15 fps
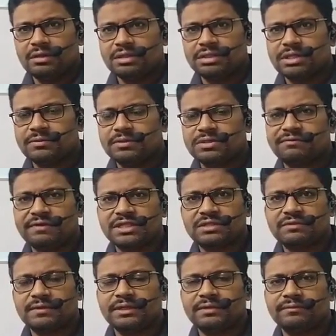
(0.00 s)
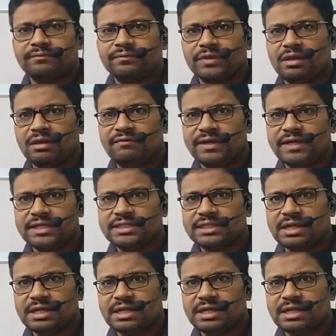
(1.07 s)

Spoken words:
Suppose first one, if it is